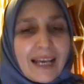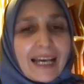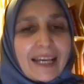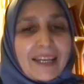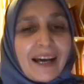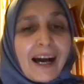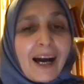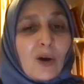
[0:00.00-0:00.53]

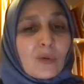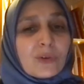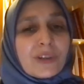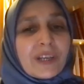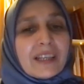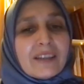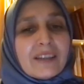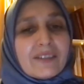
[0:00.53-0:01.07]
And how
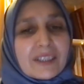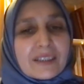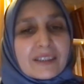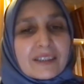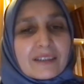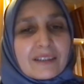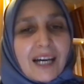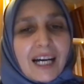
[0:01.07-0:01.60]
relevant
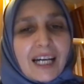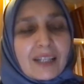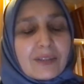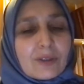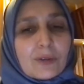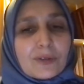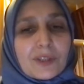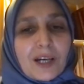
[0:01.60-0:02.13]
the life
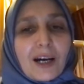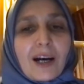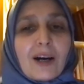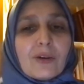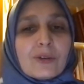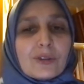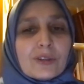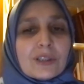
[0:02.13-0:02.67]
of the
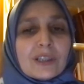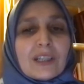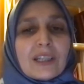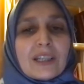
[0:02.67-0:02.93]
author